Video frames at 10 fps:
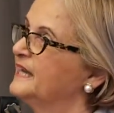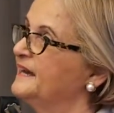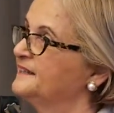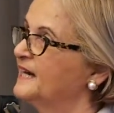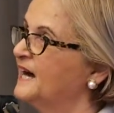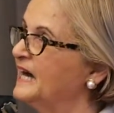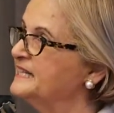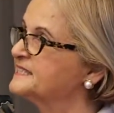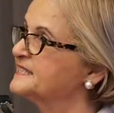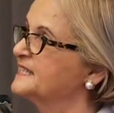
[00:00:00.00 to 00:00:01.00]
And I
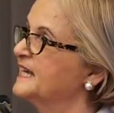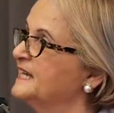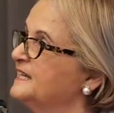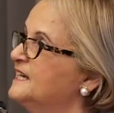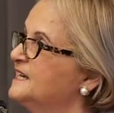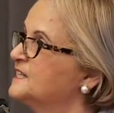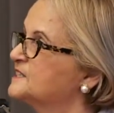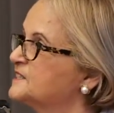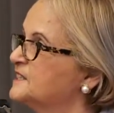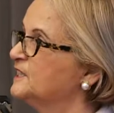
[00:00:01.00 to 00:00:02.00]
say,
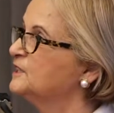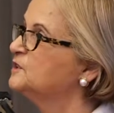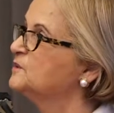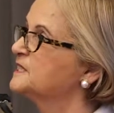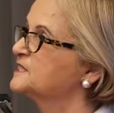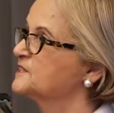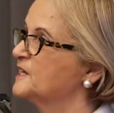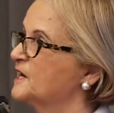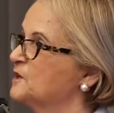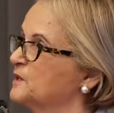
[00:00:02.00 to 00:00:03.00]
"See who is
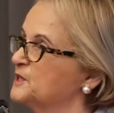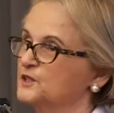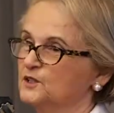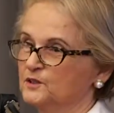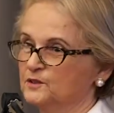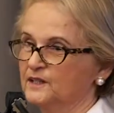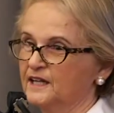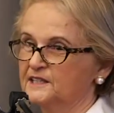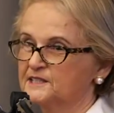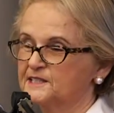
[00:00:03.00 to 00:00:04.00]
there with you
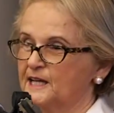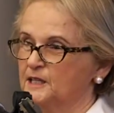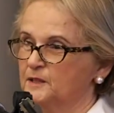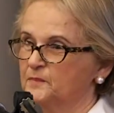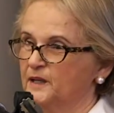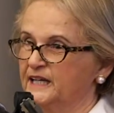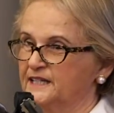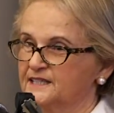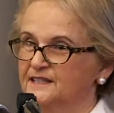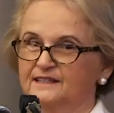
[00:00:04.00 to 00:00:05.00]
and
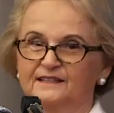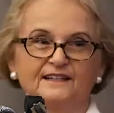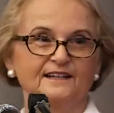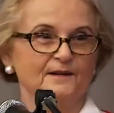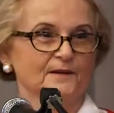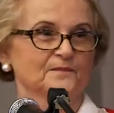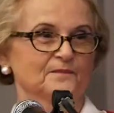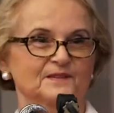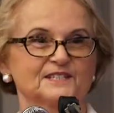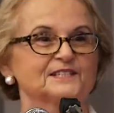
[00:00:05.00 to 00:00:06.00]
celebrate."
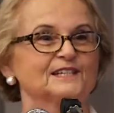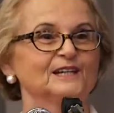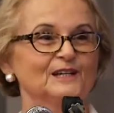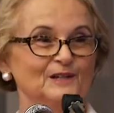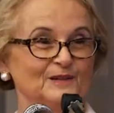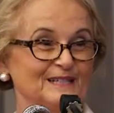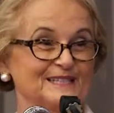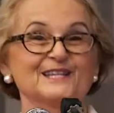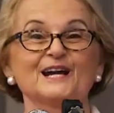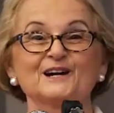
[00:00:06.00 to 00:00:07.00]
See who
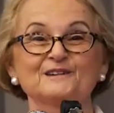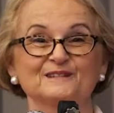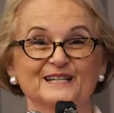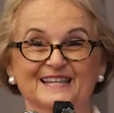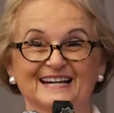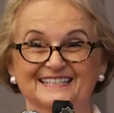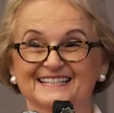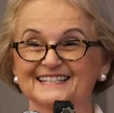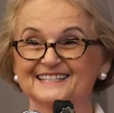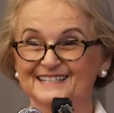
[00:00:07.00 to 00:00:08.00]
is there with us
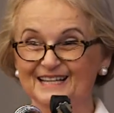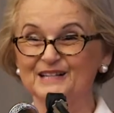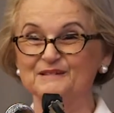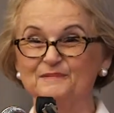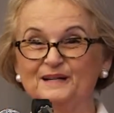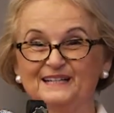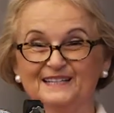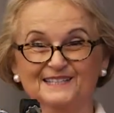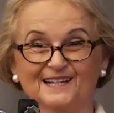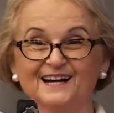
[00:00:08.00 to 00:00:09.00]
and celebrate.
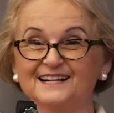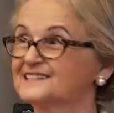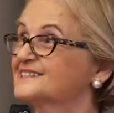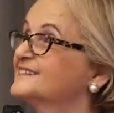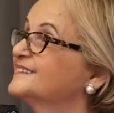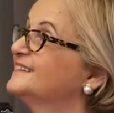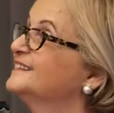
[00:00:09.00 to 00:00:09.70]
It's us.